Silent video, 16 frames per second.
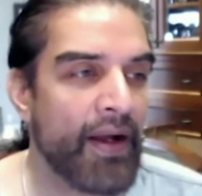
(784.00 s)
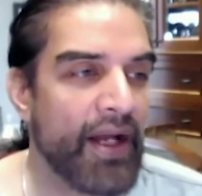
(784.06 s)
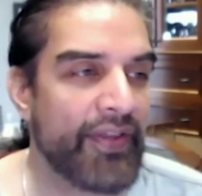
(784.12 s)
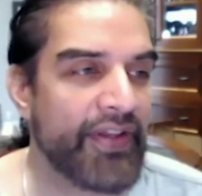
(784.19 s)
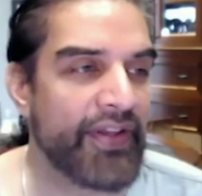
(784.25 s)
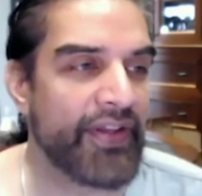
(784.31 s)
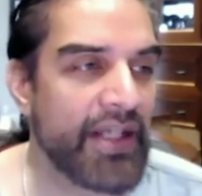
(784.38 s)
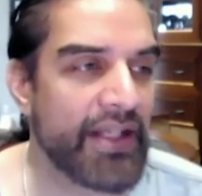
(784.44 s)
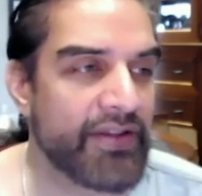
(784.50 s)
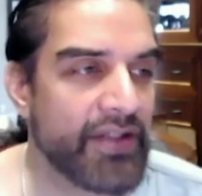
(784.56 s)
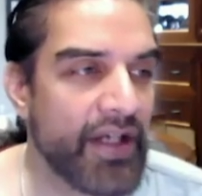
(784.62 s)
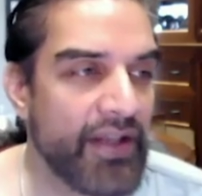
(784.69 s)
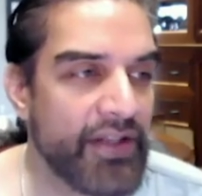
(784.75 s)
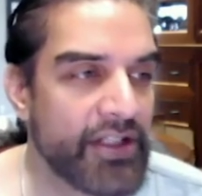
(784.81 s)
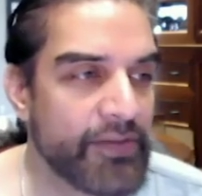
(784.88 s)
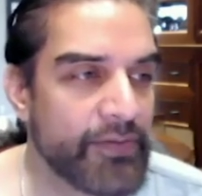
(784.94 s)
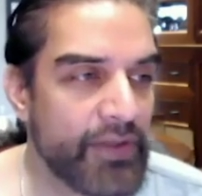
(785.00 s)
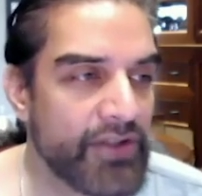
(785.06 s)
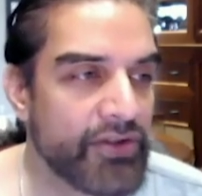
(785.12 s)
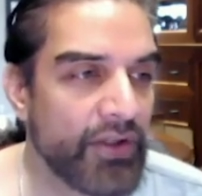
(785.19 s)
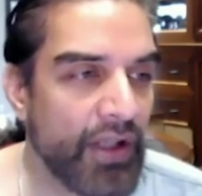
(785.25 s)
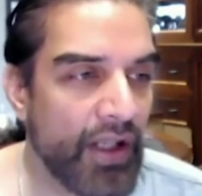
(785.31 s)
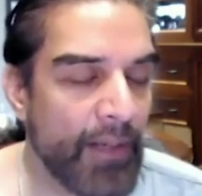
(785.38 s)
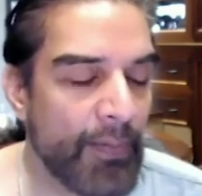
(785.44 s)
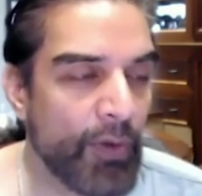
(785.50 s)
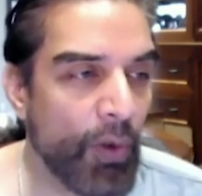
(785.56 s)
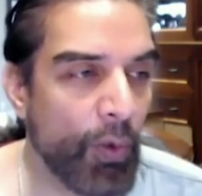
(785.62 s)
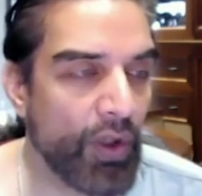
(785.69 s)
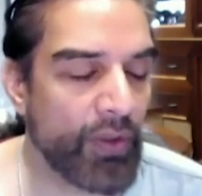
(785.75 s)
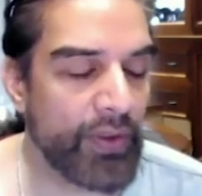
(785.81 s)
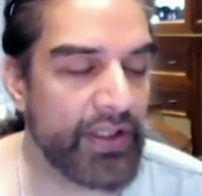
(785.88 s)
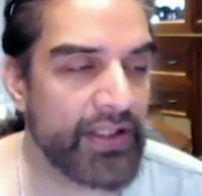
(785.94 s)
I think that uh, there's, there's certainly a lot more
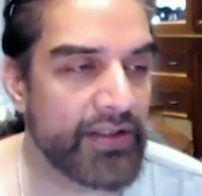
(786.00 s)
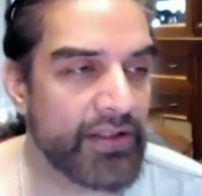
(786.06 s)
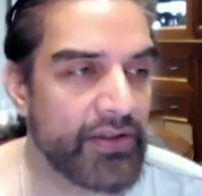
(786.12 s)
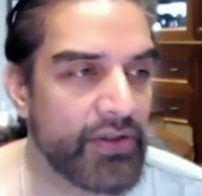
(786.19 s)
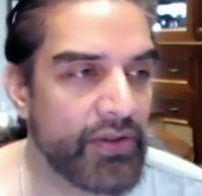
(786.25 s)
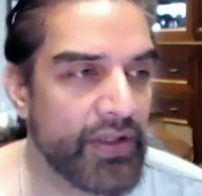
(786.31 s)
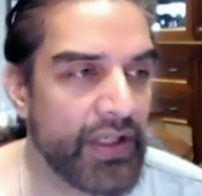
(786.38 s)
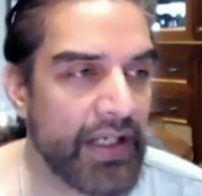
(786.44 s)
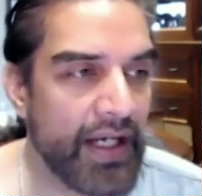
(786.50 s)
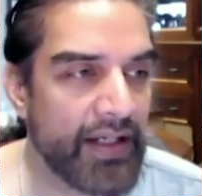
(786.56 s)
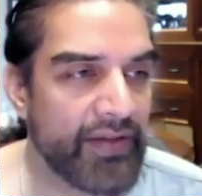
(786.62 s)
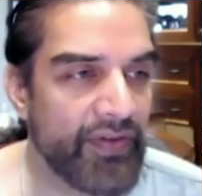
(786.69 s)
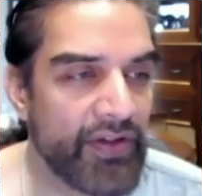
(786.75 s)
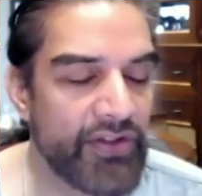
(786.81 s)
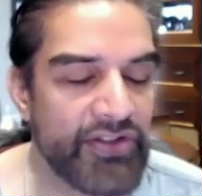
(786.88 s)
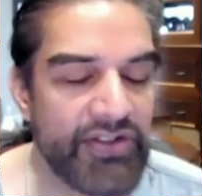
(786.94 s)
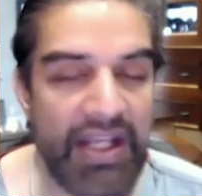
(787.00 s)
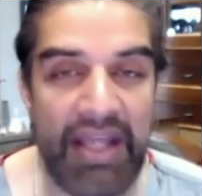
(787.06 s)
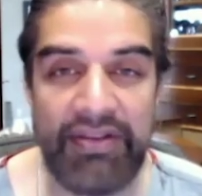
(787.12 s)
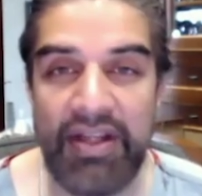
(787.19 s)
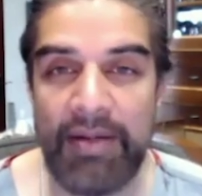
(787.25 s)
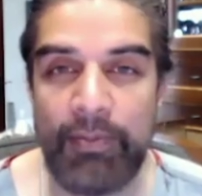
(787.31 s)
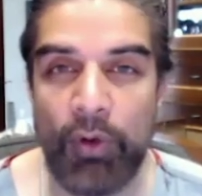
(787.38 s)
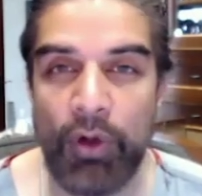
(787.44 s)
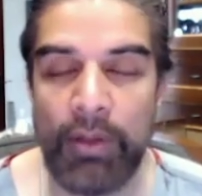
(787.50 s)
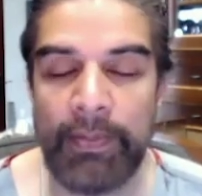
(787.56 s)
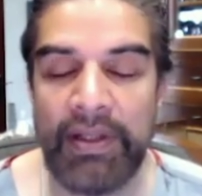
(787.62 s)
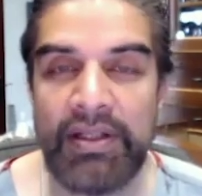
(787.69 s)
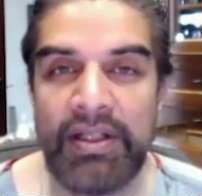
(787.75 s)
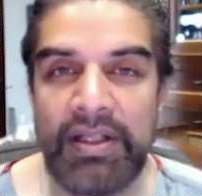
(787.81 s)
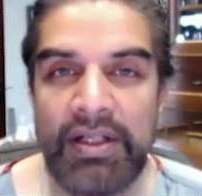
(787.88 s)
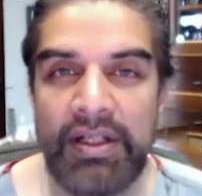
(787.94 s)
work we need to do to kind of understand that more.
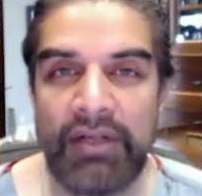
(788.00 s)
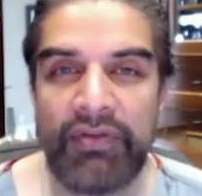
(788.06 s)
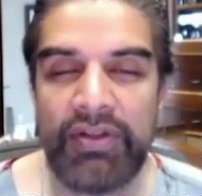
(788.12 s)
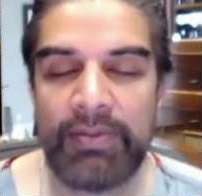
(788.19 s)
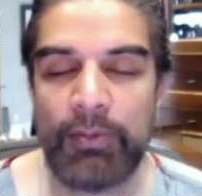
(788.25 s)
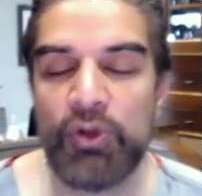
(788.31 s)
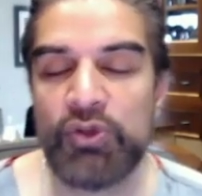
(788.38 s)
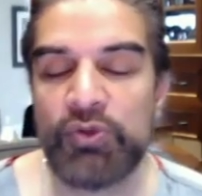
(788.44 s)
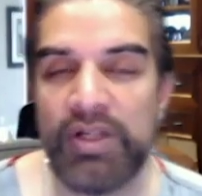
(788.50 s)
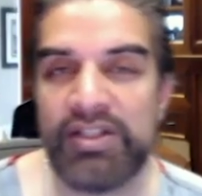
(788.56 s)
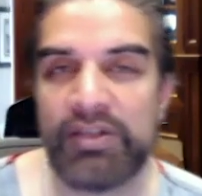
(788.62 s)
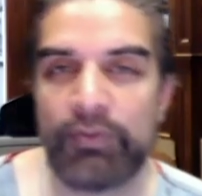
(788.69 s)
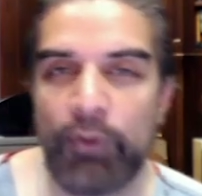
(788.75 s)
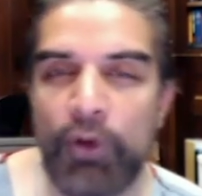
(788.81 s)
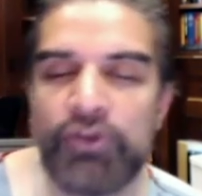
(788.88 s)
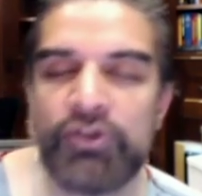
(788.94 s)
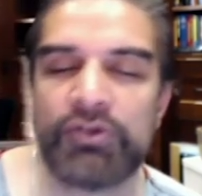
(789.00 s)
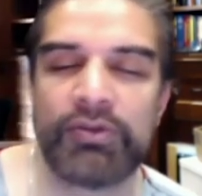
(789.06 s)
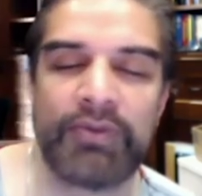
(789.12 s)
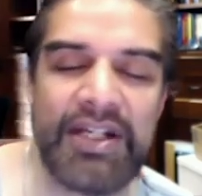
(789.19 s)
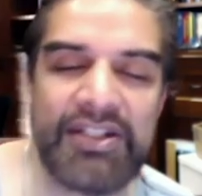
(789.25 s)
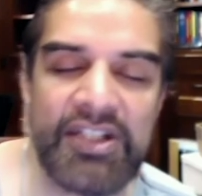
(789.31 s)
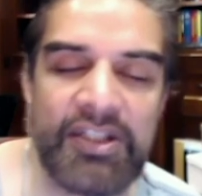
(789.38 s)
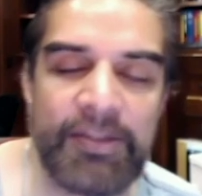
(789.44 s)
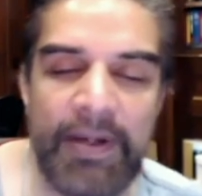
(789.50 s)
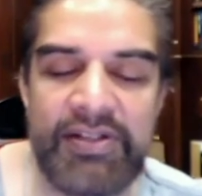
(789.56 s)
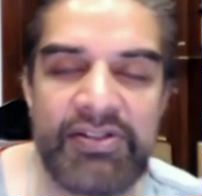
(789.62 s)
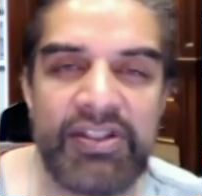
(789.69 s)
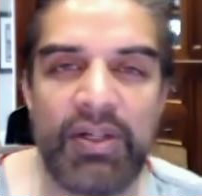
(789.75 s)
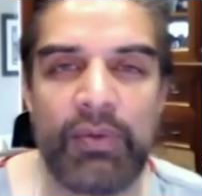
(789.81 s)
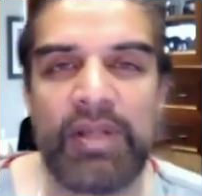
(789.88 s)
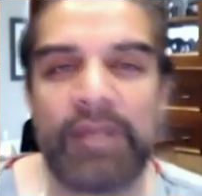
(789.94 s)
But for the most range, most of the ranges
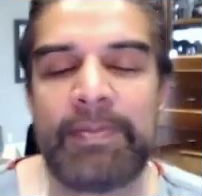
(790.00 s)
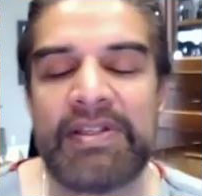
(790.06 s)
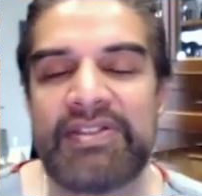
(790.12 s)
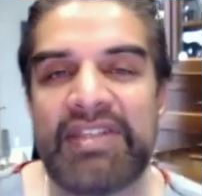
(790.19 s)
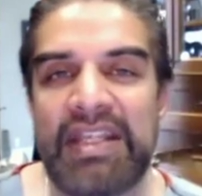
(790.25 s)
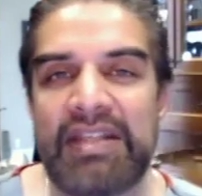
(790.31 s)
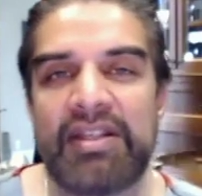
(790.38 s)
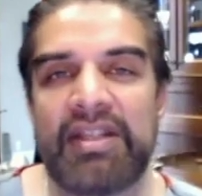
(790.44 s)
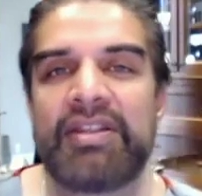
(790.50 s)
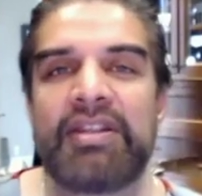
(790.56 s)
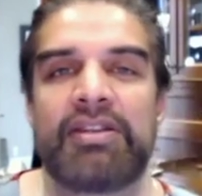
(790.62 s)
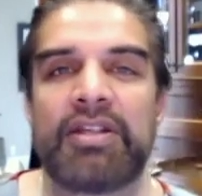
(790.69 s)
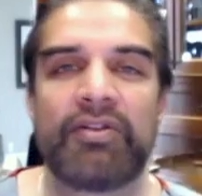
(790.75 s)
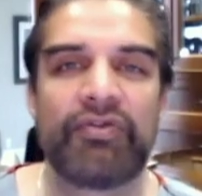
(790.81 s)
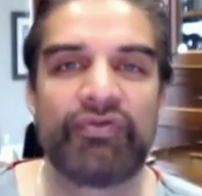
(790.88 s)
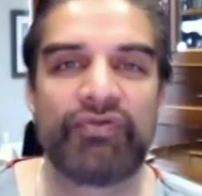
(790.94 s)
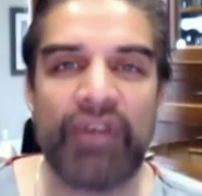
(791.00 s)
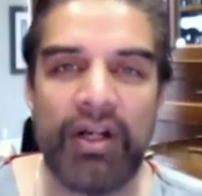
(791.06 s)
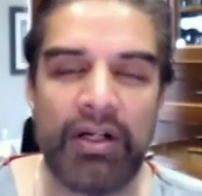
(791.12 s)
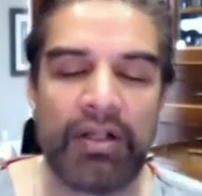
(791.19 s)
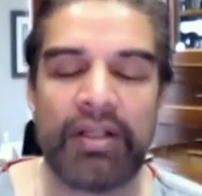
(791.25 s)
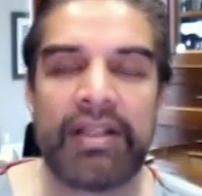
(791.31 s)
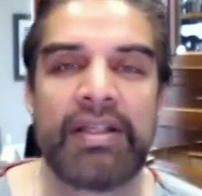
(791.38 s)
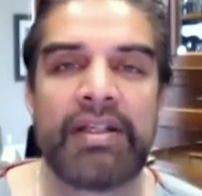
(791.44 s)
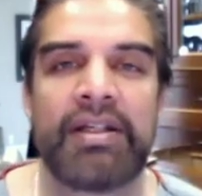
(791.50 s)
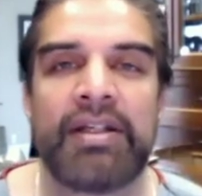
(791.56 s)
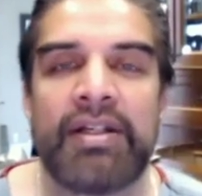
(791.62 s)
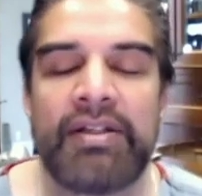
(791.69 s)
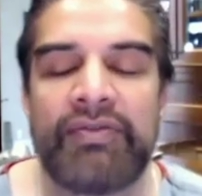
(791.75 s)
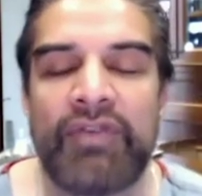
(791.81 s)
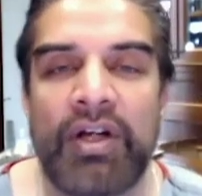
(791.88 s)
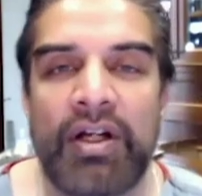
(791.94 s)
patients that we've been seeing, I think they're fairly
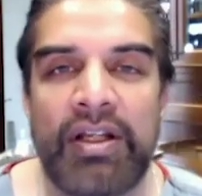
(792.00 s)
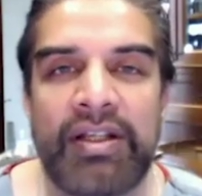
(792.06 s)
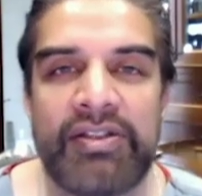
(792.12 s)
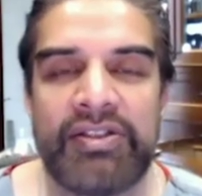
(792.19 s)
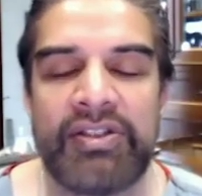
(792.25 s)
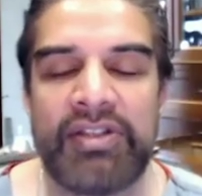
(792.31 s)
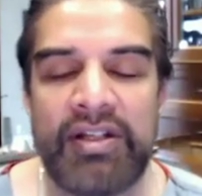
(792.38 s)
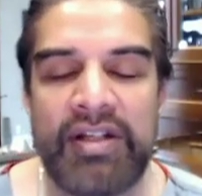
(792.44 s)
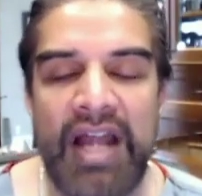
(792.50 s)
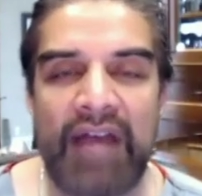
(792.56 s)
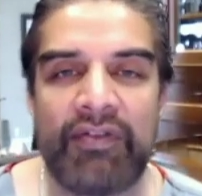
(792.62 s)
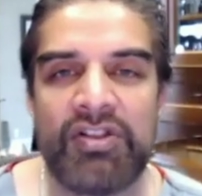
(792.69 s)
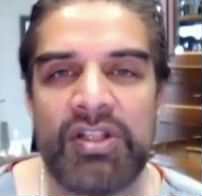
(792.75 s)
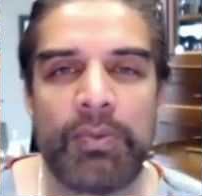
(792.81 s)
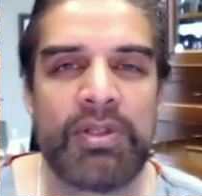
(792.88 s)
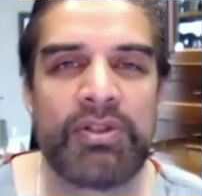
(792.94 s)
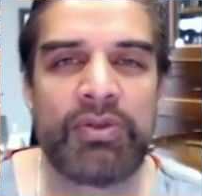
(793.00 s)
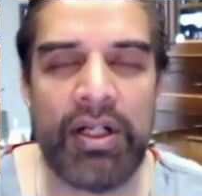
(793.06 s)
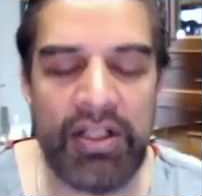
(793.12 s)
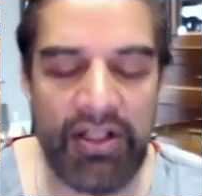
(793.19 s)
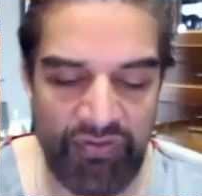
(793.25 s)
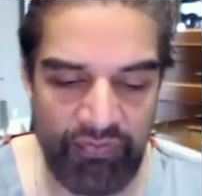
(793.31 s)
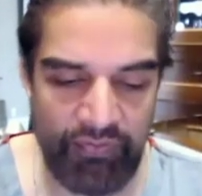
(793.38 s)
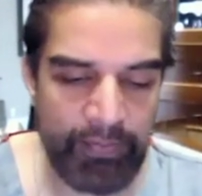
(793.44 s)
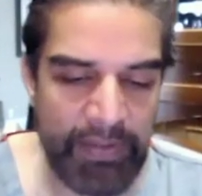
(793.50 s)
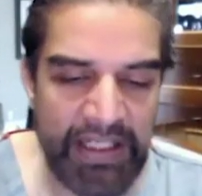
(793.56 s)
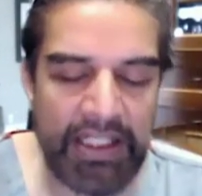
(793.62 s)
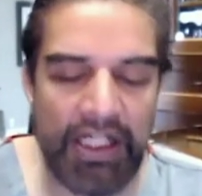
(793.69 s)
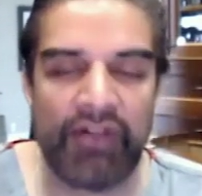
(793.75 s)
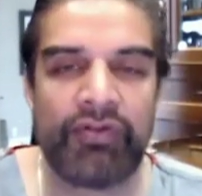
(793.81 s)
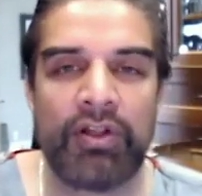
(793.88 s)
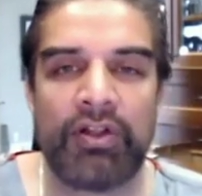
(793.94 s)
fairly consistent on average. And we try to be
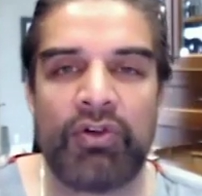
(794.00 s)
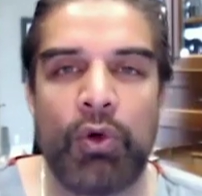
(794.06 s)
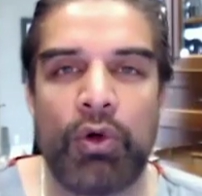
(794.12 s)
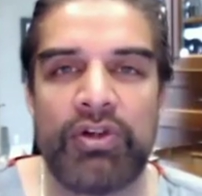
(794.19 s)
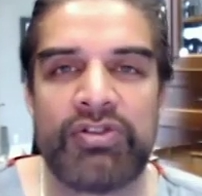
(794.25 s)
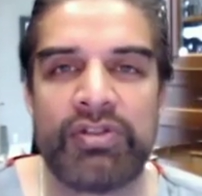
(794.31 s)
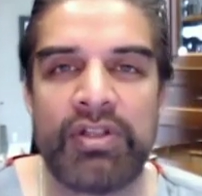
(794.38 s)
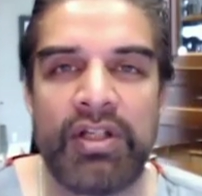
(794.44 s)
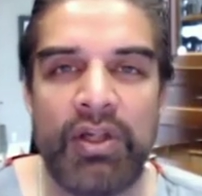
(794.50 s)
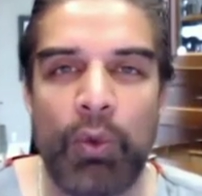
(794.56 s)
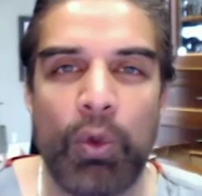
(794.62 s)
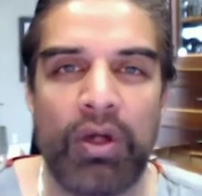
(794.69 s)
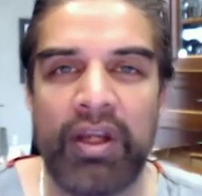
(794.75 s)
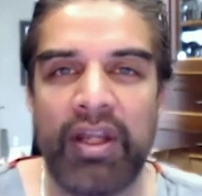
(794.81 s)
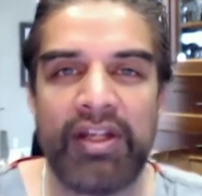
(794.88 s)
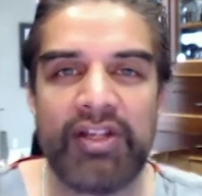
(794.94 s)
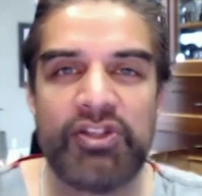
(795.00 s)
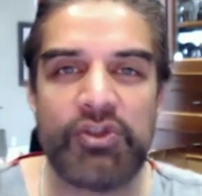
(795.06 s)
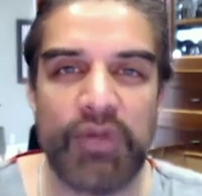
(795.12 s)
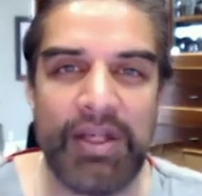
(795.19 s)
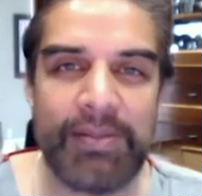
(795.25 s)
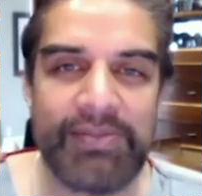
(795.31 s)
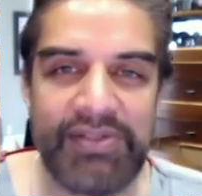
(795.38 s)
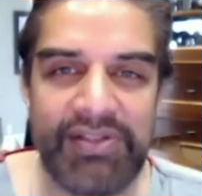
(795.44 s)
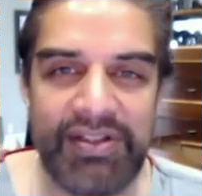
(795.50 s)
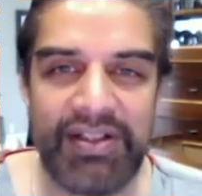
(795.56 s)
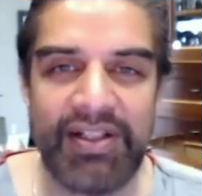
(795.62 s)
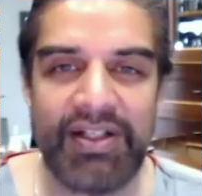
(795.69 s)
careful, of course, working in extremes.